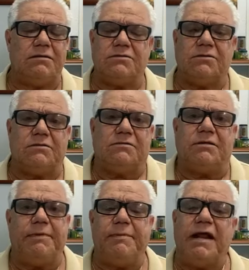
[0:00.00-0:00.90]
So
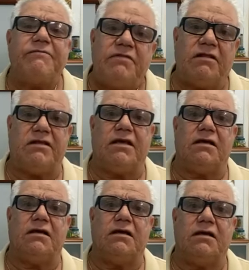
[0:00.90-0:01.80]
the people have nothing.
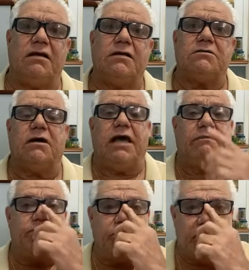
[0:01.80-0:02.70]
So
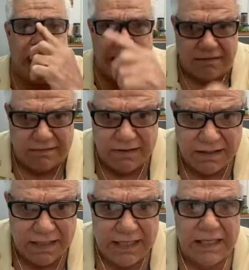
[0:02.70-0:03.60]
if that
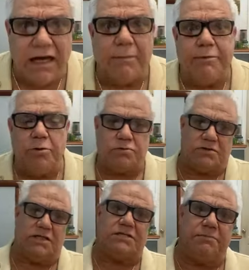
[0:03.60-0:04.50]

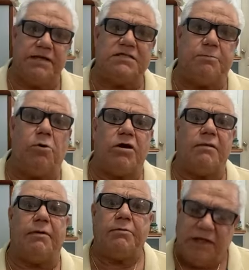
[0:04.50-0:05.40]
abuse is being
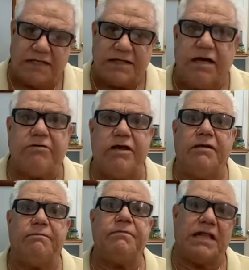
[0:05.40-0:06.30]
spoken about, yes, I agree.
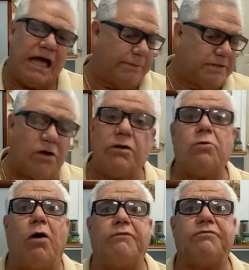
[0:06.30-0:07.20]
That happens all
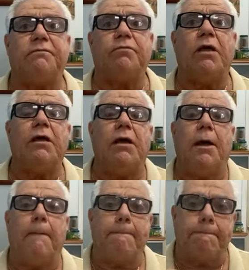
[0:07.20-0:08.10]
too often.
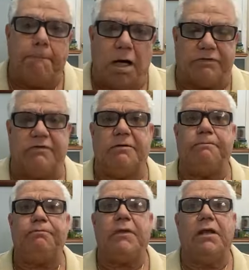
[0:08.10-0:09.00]
But
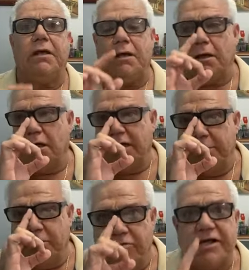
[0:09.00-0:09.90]
an
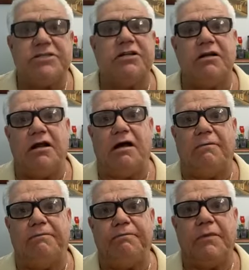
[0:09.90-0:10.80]
immigration
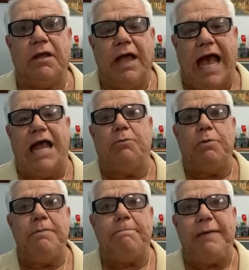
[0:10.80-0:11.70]
law,
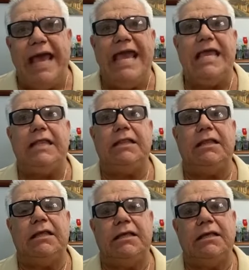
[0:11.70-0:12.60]
and we pain